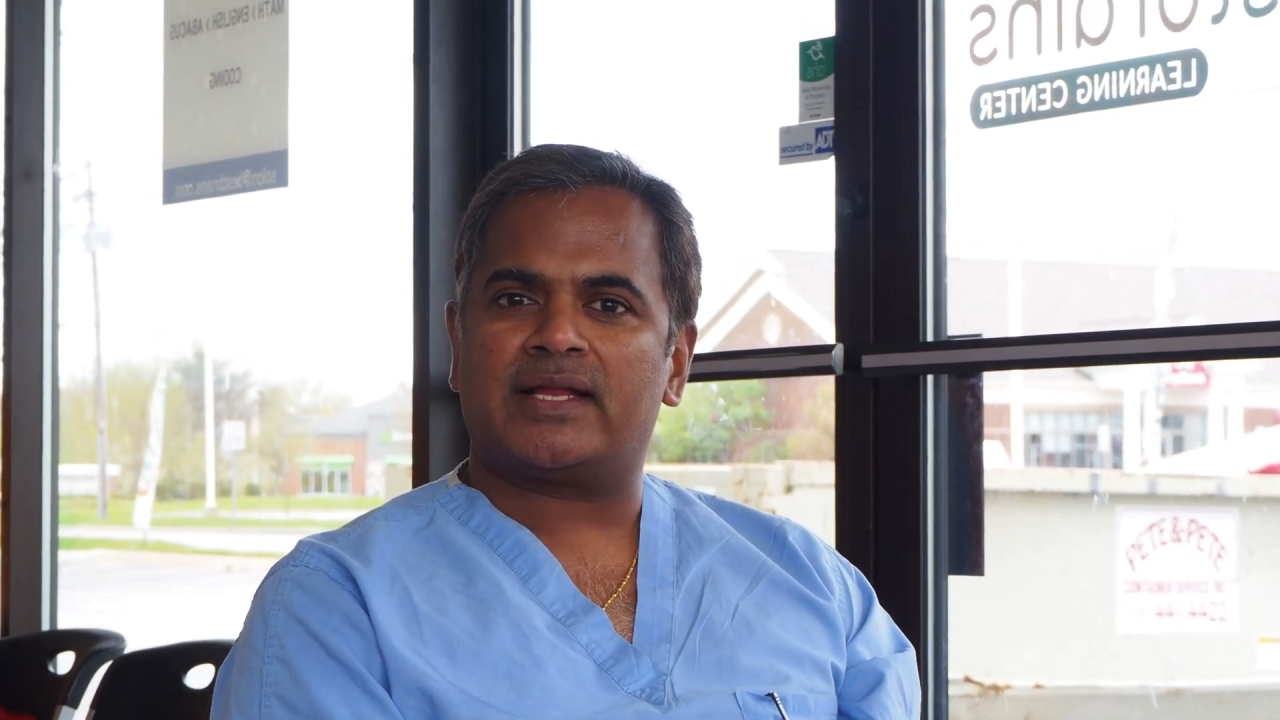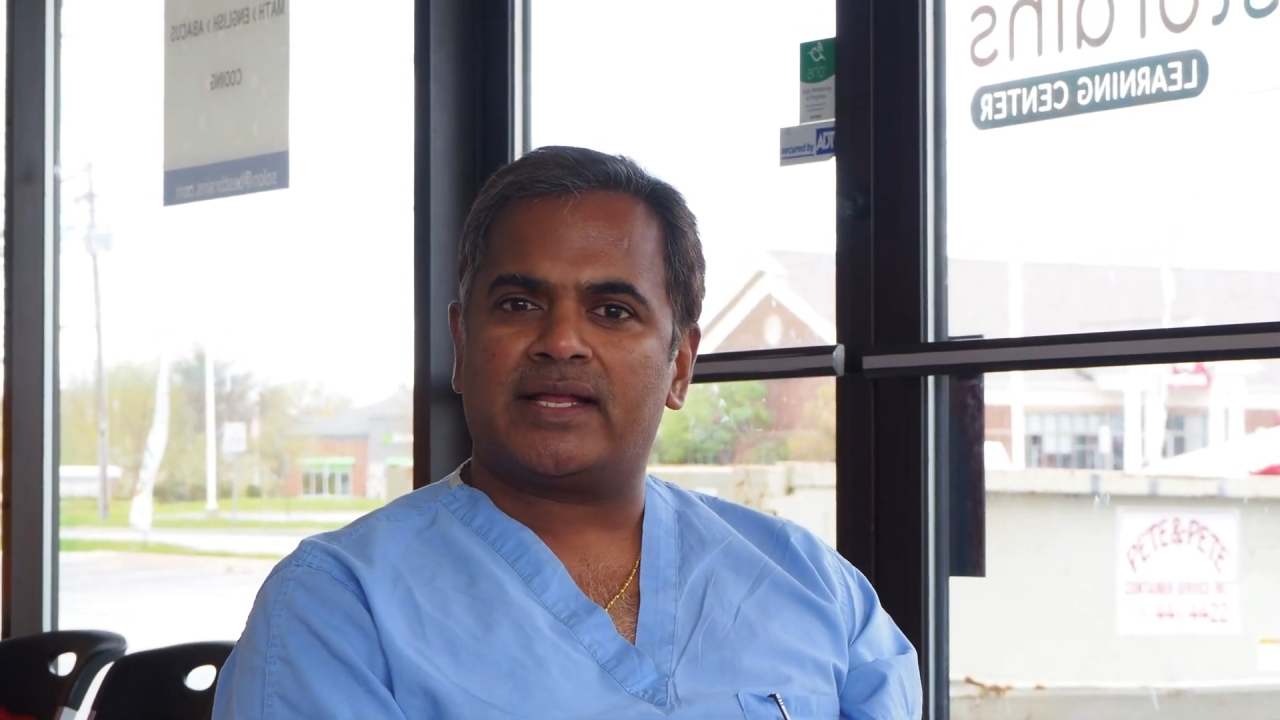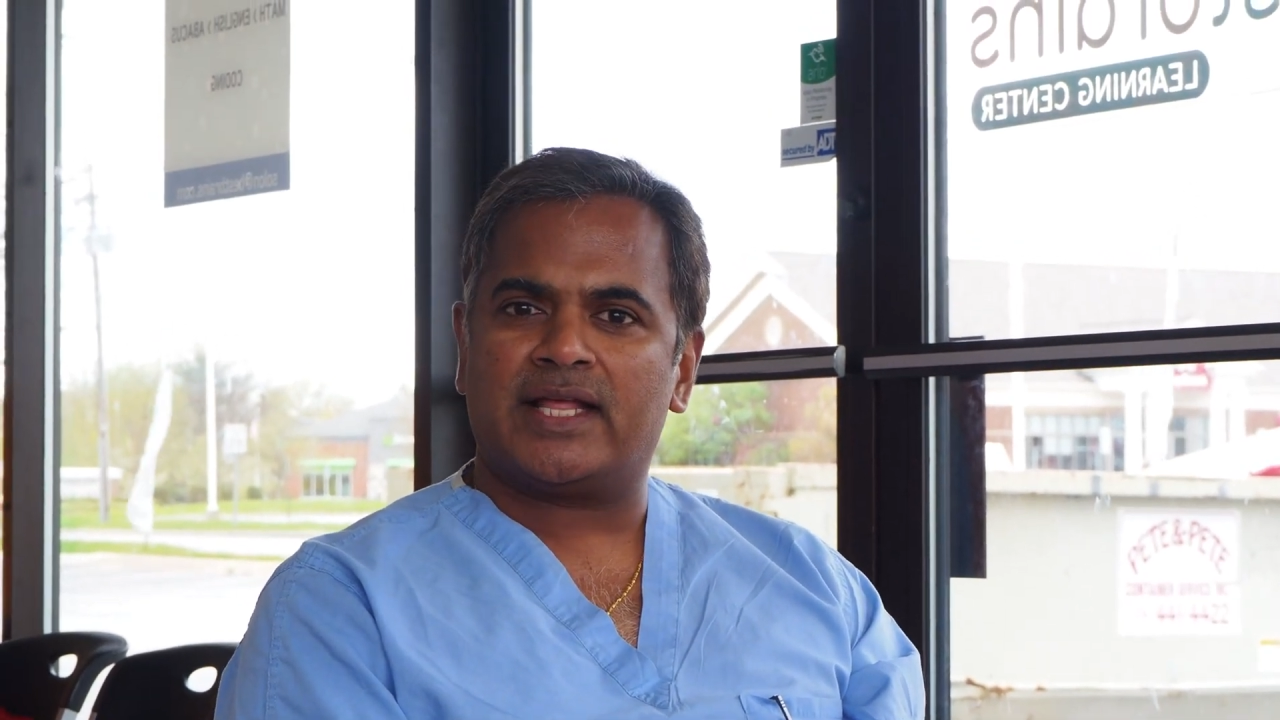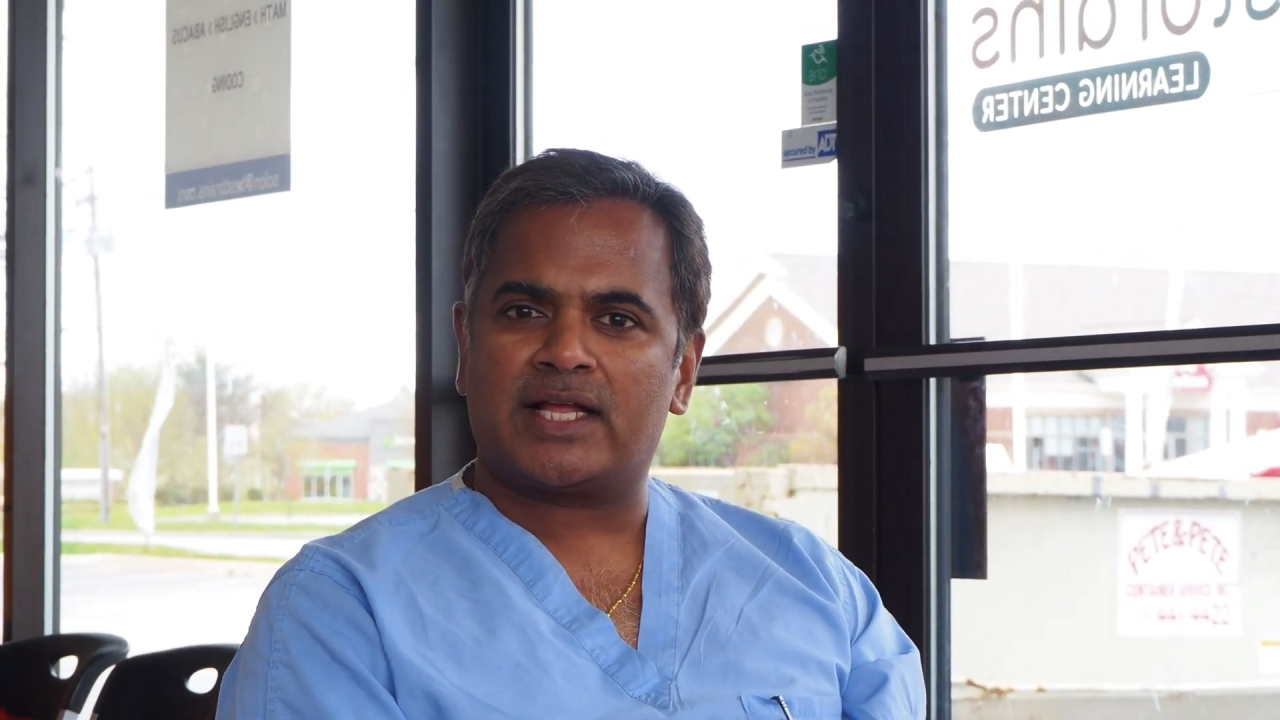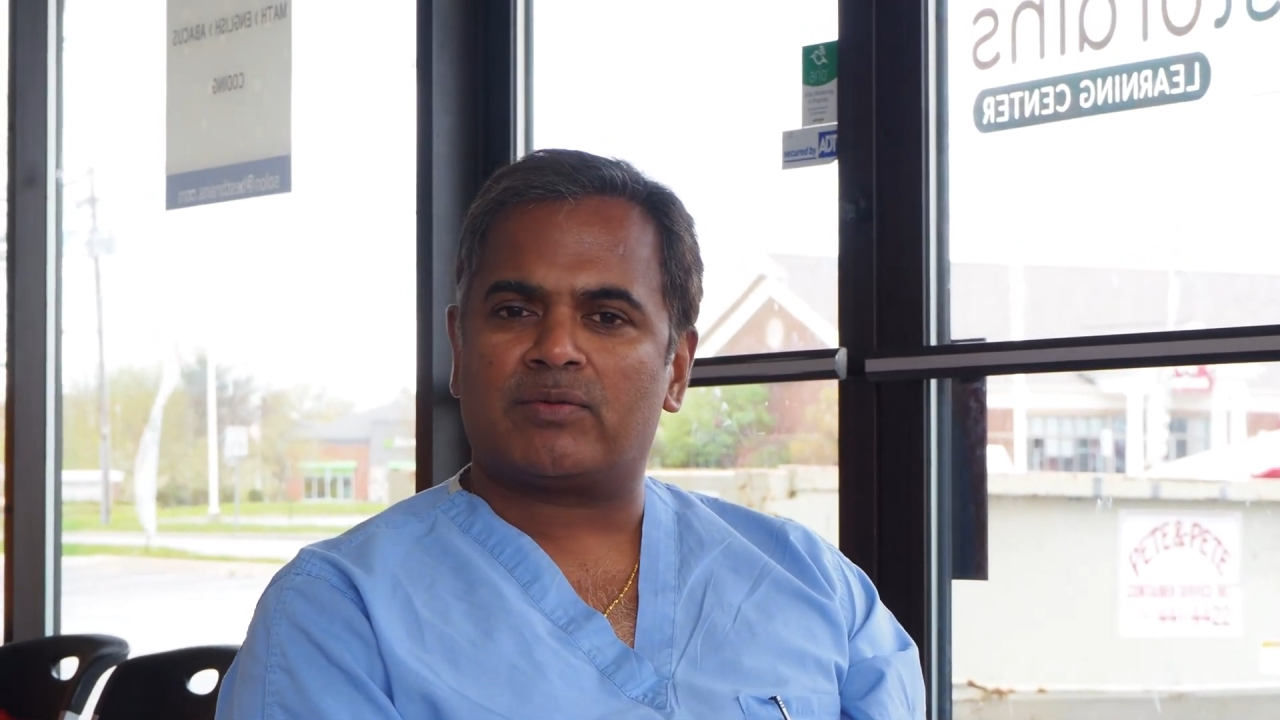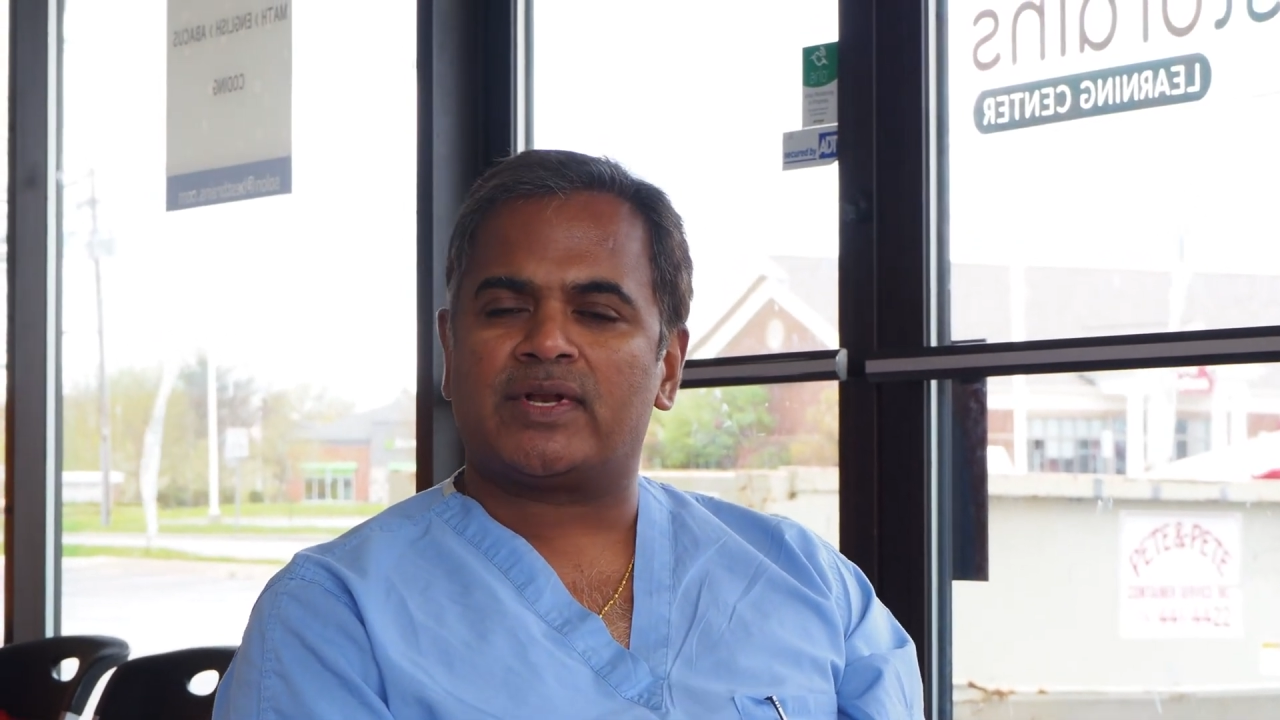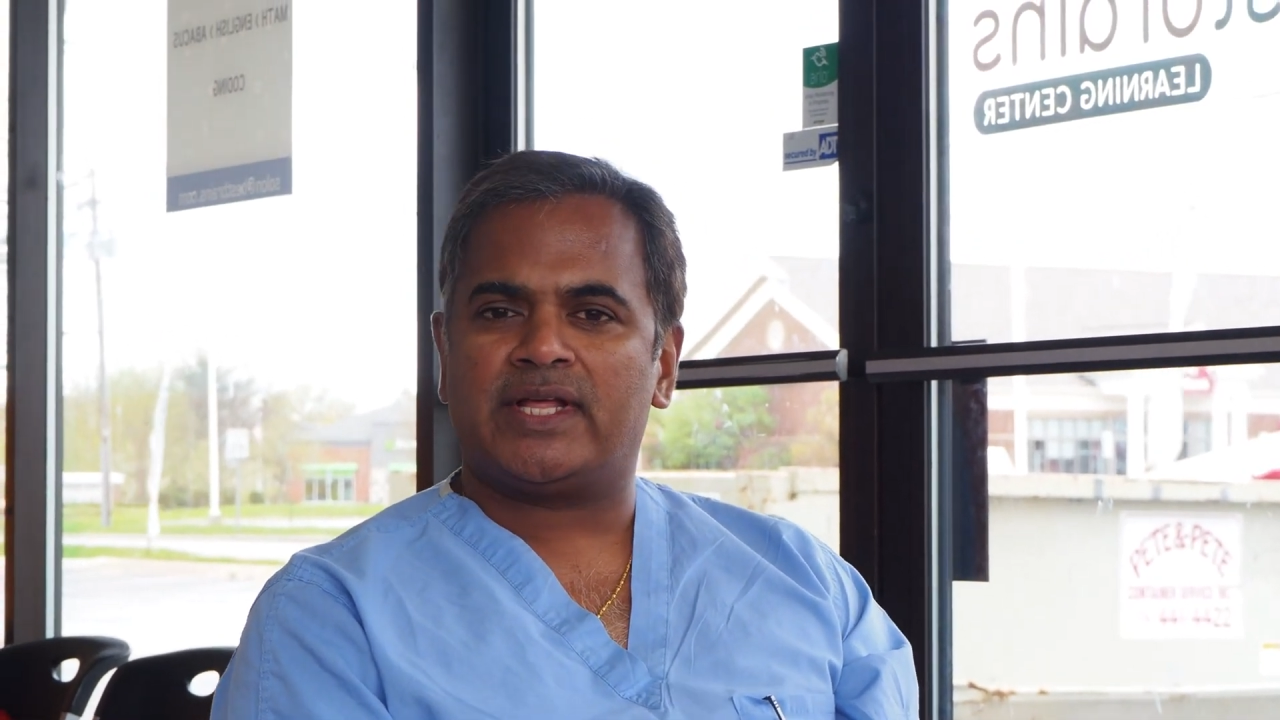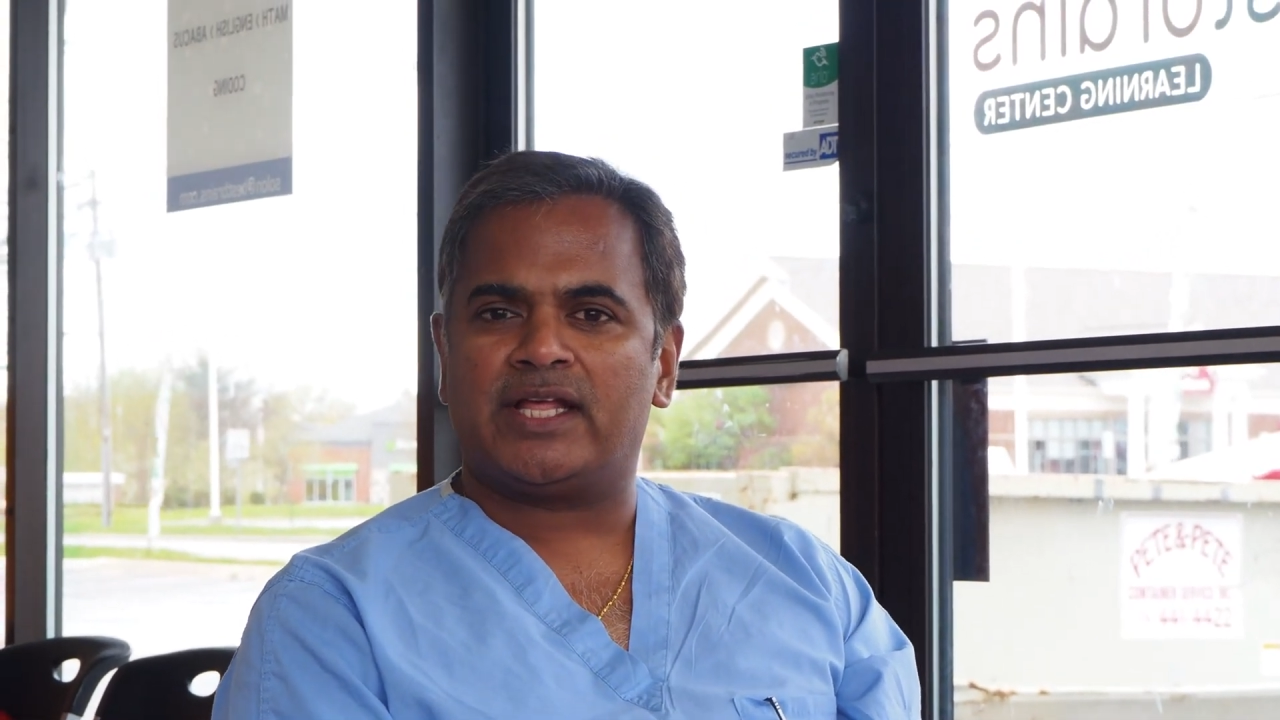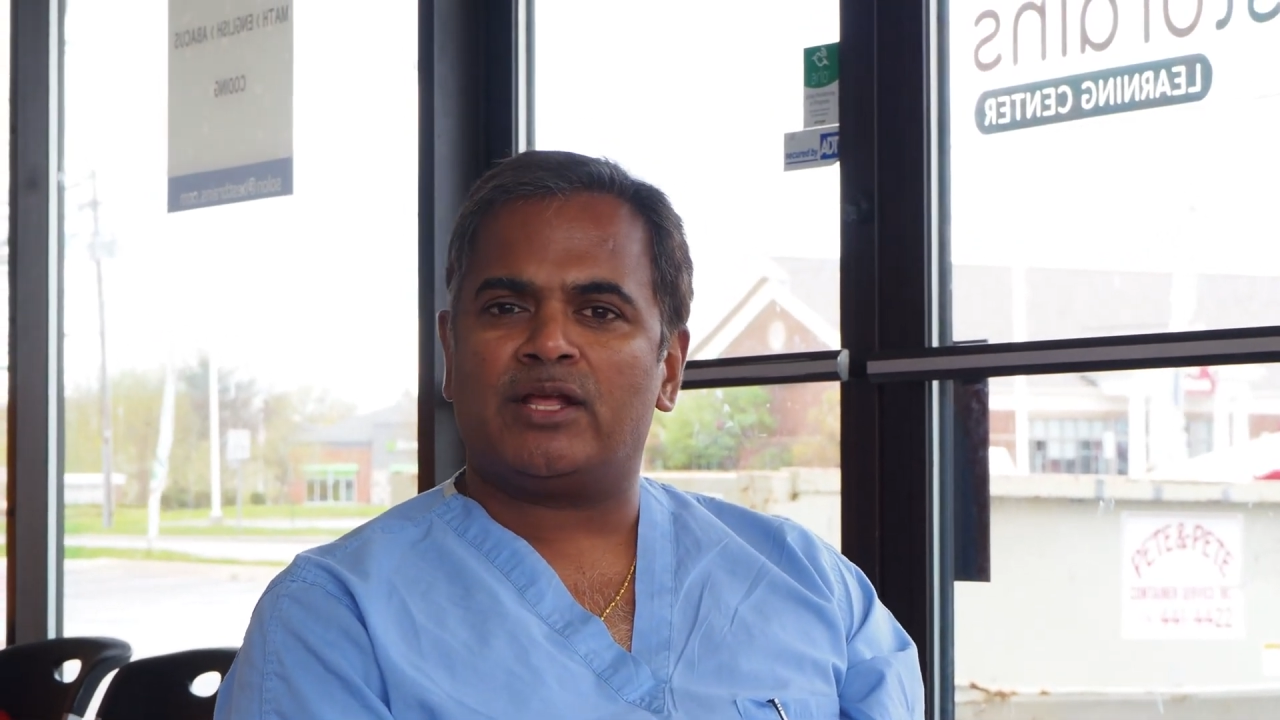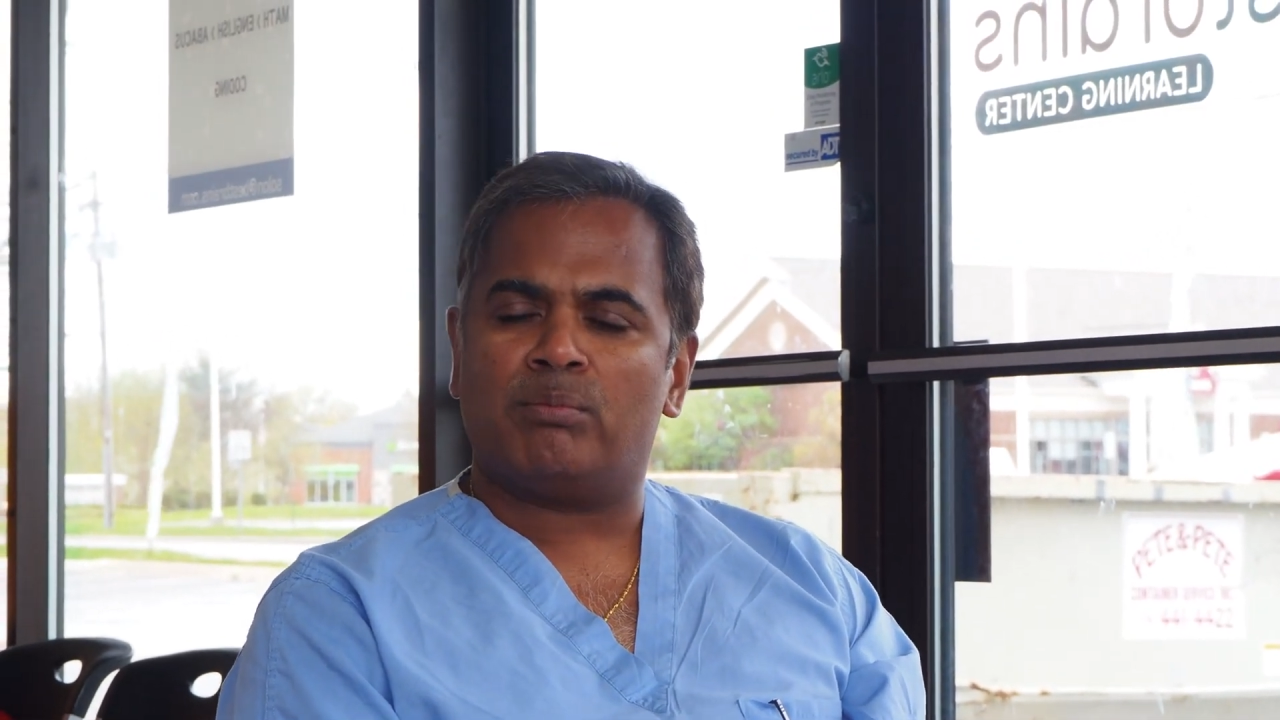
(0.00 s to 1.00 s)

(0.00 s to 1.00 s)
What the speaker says: equally